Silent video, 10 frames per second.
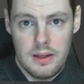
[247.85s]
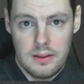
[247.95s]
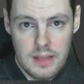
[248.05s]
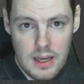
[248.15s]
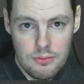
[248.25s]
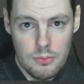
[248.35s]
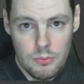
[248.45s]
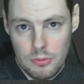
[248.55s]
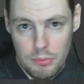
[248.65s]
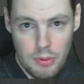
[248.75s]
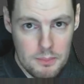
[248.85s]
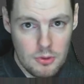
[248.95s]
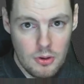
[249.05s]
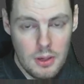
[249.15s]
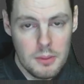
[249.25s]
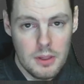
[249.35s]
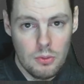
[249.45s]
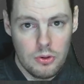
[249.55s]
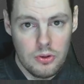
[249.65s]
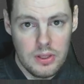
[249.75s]
It gave them some prep time in
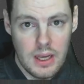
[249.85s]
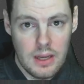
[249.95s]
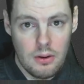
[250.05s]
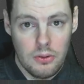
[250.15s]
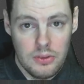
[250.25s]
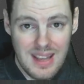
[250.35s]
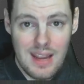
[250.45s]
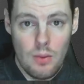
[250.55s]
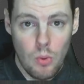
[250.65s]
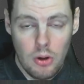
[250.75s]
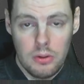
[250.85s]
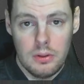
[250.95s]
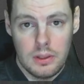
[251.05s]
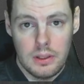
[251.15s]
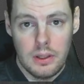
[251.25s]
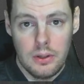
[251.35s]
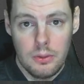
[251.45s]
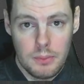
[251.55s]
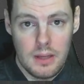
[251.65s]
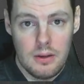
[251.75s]
order to get on day one an
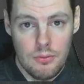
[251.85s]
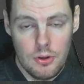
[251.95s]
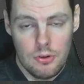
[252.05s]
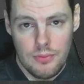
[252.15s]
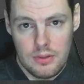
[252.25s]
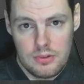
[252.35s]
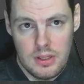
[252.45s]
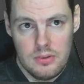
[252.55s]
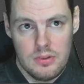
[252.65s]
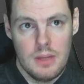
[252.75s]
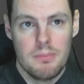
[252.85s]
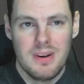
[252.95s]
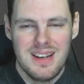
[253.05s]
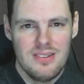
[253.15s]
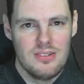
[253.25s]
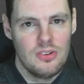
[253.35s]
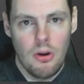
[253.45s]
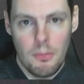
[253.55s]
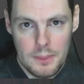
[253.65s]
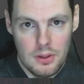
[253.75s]
updated version of SKSE, but it is
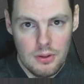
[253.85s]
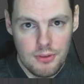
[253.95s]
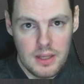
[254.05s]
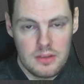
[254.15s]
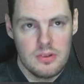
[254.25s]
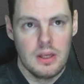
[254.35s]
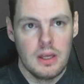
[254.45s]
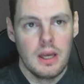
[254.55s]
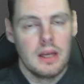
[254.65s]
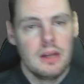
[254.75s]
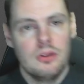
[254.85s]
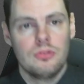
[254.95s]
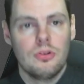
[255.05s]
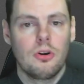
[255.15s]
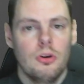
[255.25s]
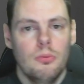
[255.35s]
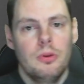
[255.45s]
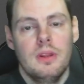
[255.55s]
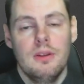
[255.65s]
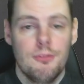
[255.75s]
not perfect and it does not come
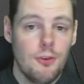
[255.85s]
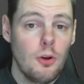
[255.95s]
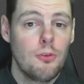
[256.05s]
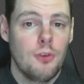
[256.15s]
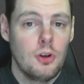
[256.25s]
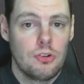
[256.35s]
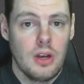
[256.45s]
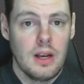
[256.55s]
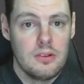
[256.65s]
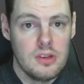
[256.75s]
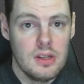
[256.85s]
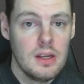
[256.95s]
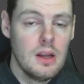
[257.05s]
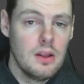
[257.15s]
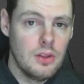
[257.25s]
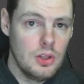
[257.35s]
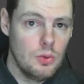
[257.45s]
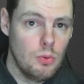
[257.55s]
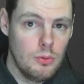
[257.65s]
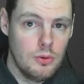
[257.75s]
with the full functionality that you
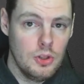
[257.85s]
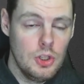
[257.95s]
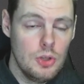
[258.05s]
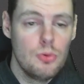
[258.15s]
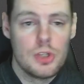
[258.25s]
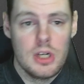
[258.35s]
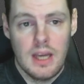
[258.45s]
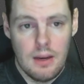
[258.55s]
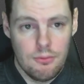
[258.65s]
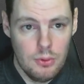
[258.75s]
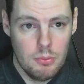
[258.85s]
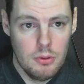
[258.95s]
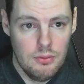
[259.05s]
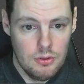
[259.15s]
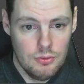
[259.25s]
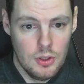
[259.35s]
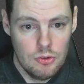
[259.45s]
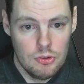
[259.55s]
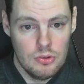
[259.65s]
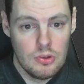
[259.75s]
would usually have with the previous
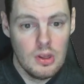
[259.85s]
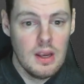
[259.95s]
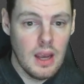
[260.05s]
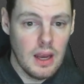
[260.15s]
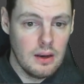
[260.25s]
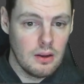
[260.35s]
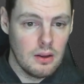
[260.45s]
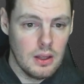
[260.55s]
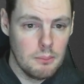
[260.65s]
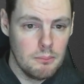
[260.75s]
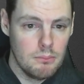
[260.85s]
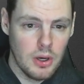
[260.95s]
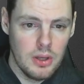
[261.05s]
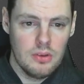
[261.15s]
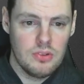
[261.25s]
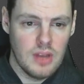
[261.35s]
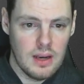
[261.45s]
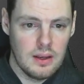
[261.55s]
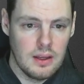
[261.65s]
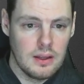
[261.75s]
versions. And my
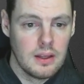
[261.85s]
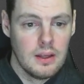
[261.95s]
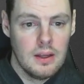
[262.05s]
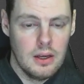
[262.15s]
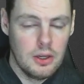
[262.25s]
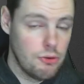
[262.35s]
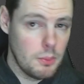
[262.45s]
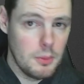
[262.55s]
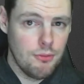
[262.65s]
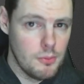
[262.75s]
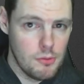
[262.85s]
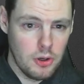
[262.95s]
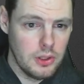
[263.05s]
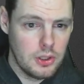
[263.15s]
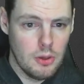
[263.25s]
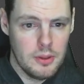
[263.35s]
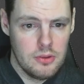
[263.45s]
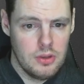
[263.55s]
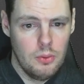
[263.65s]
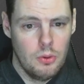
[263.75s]
understanding, correct me if I'm wrong in the
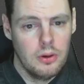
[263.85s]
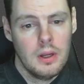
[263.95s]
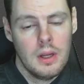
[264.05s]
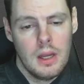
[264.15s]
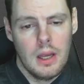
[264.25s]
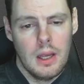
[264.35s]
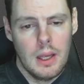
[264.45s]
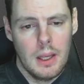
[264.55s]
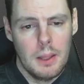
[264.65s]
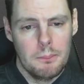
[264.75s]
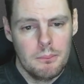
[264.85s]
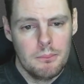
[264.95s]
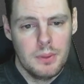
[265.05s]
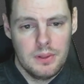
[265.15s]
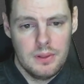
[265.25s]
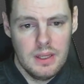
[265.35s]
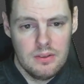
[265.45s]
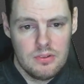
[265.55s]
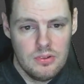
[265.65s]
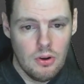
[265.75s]
comments, anyone, but
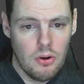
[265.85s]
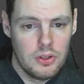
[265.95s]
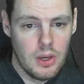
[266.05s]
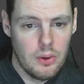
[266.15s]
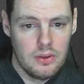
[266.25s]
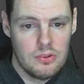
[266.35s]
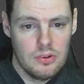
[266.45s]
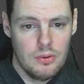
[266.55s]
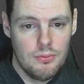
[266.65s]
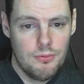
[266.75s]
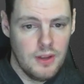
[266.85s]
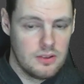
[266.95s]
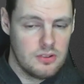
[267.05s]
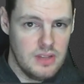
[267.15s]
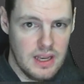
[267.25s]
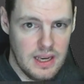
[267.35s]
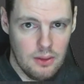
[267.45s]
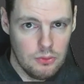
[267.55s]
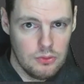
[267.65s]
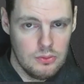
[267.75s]
it's not going to fix
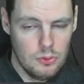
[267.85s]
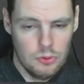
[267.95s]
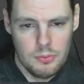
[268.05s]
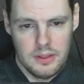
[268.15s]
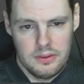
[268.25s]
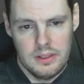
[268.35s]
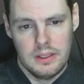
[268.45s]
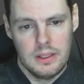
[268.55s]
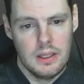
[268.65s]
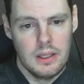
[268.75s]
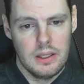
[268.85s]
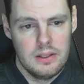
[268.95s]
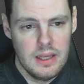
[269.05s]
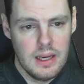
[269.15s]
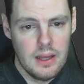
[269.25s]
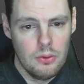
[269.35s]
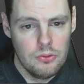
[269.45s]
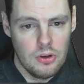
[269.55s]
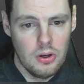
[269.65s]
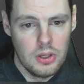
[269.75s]
DLLs automatically. DLLs
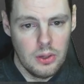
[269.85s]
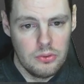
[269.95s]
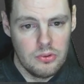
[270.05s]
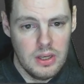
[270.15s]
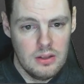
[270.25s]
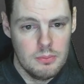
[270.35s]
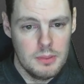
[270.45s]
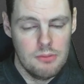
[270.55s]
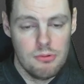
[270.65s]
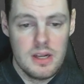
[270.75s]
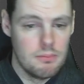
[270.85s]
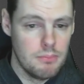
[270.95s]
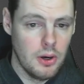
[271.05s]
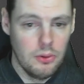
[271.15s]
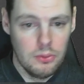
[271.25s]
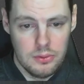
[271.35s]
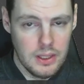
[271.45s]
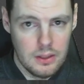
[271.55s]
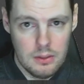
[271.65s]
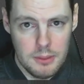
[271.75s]
are going to need to be recompiled. They're
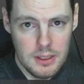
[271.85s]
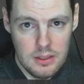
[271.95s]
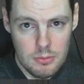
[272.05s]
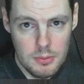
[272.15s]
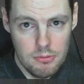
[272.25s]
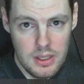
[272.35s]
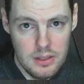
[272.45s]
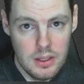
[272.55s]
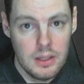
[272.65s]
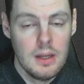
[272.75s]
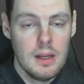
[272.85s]
going to need to be redone.